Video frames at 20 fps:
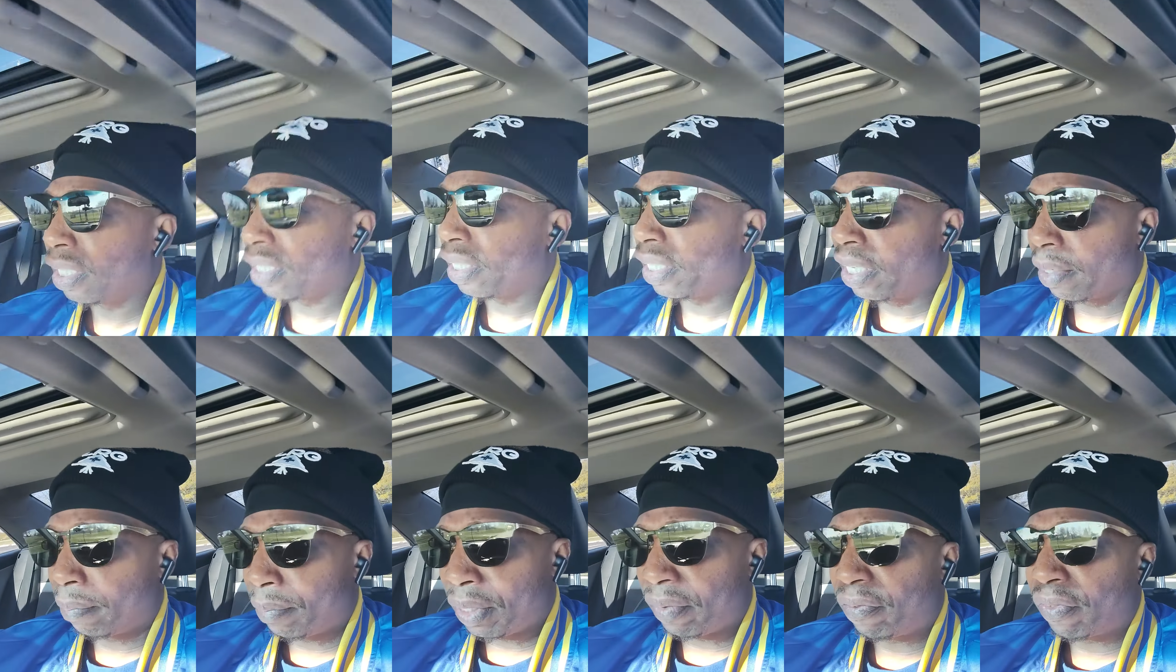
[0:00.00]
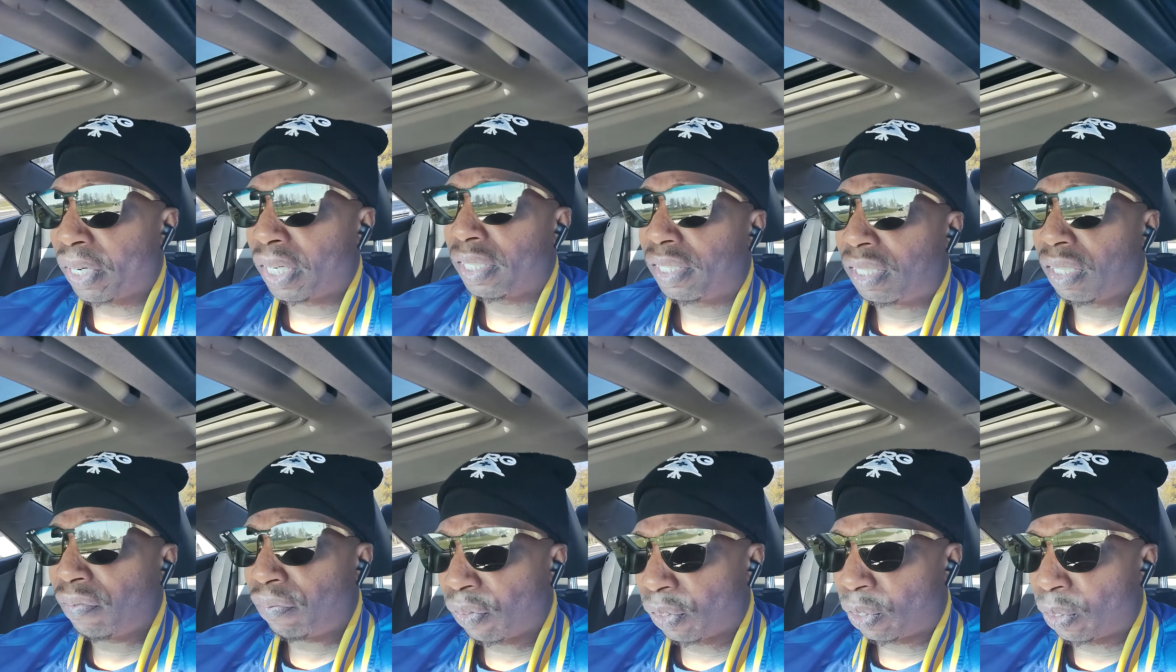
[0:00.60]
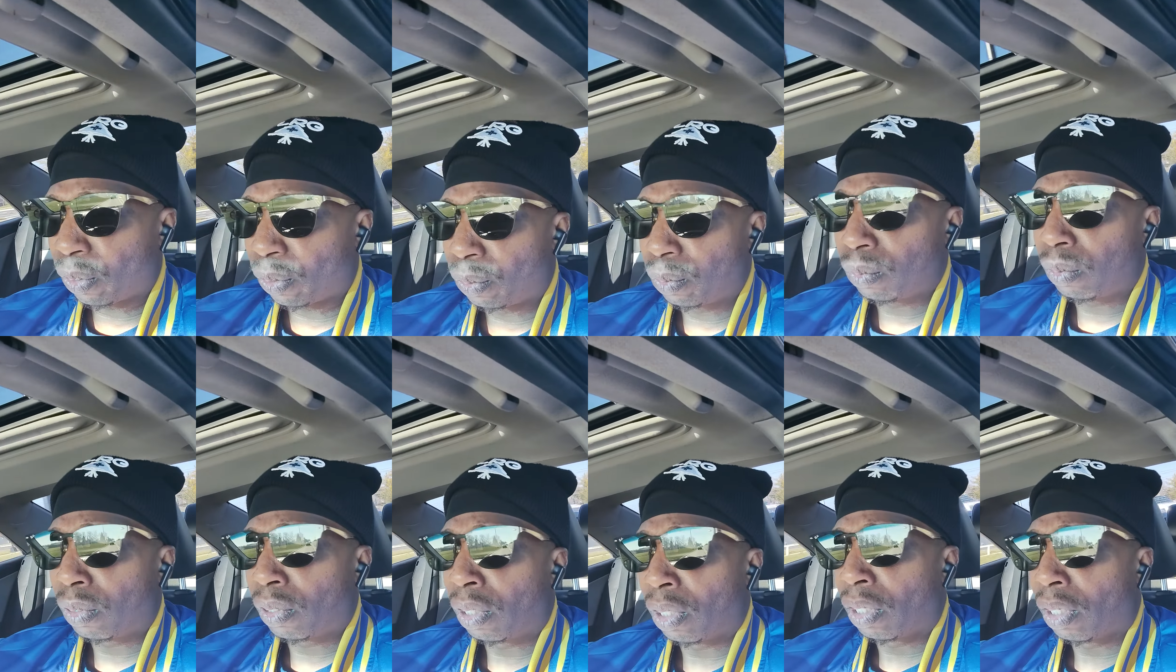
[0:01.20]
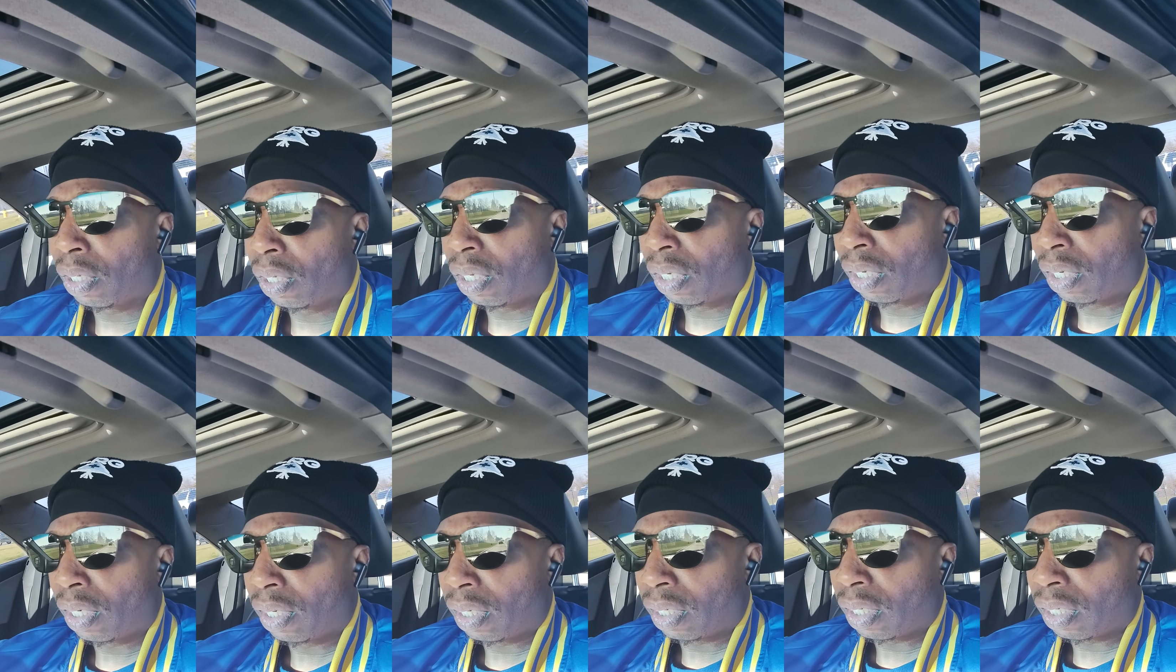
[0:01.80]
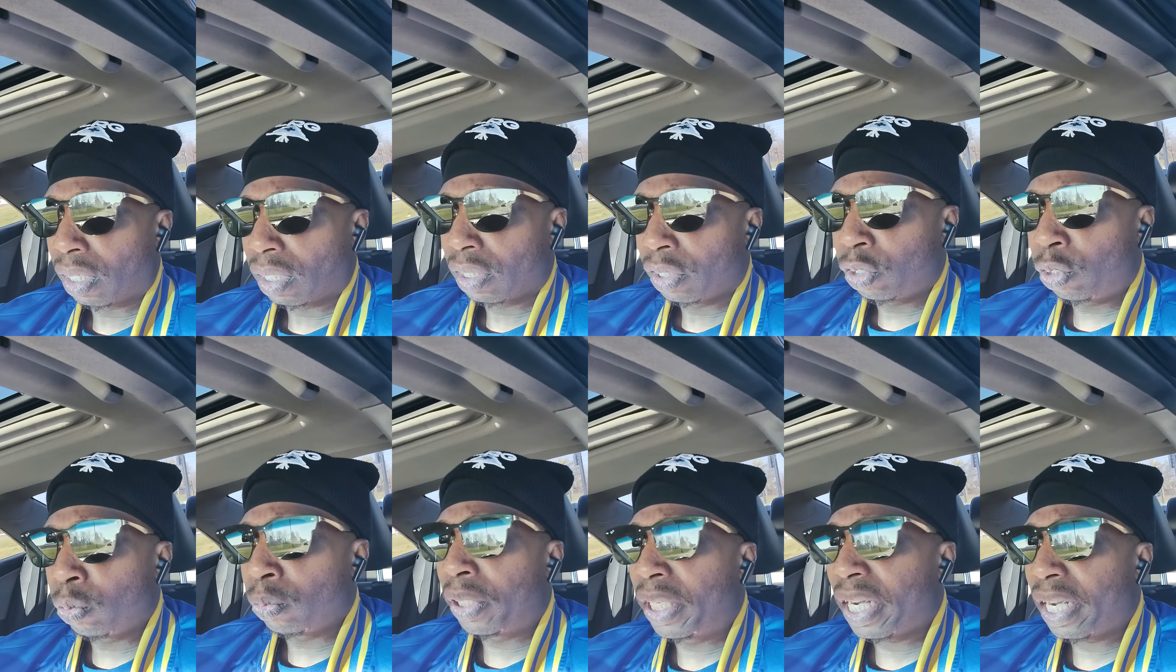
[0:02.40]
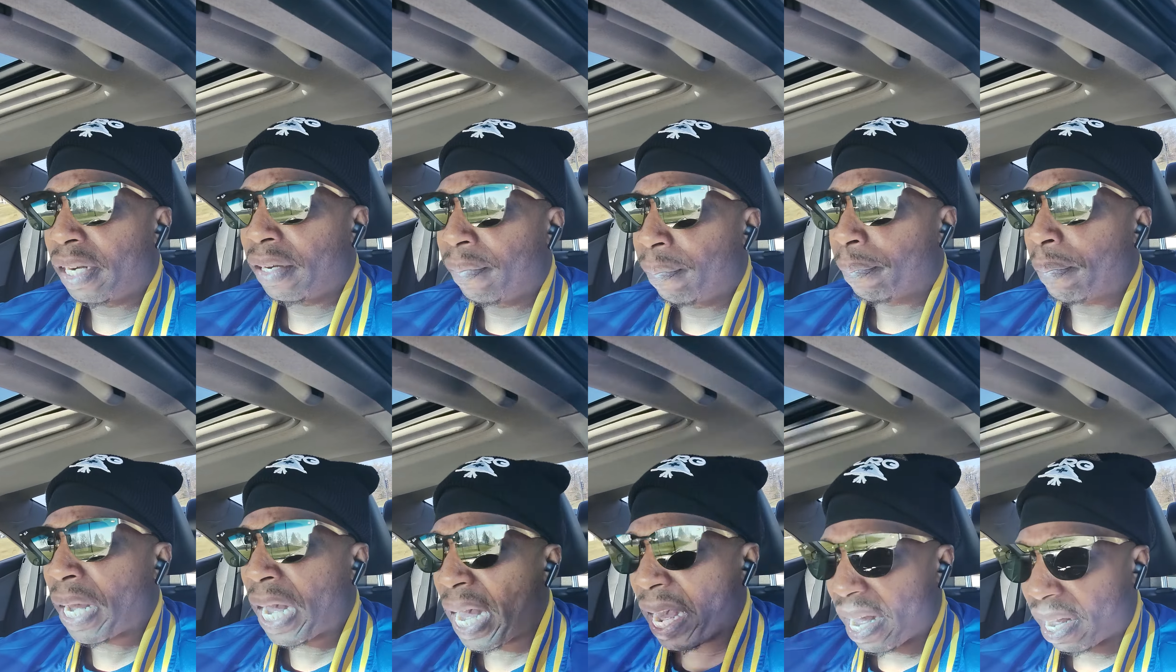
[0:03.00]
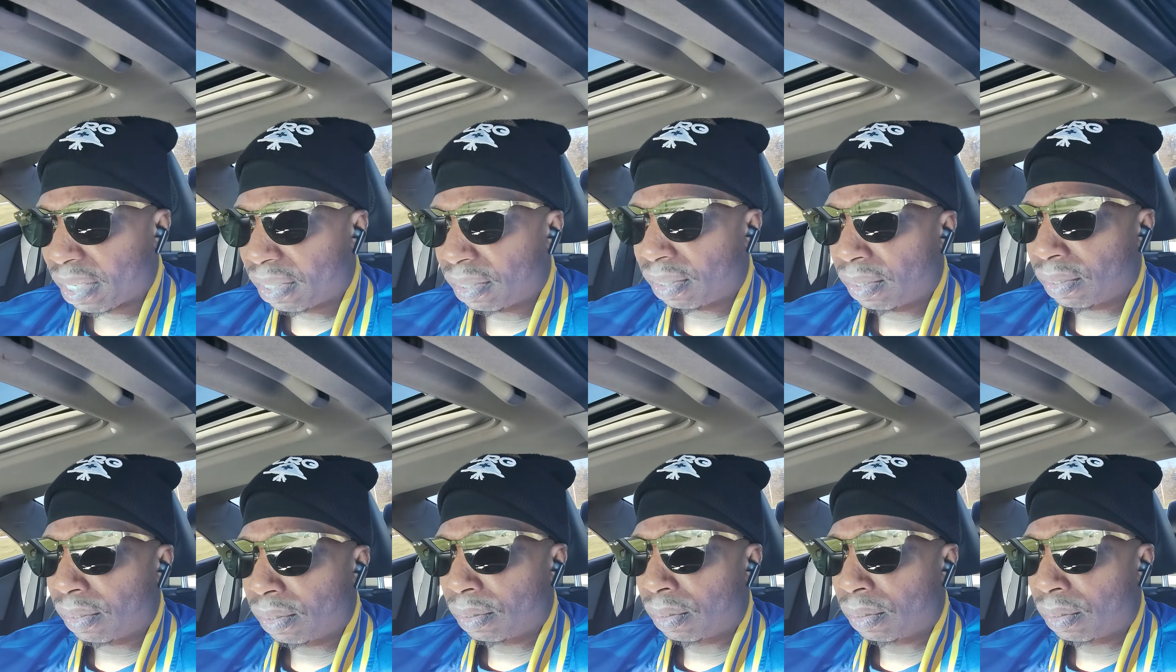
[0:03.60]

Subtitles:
It can be very difficult to get past.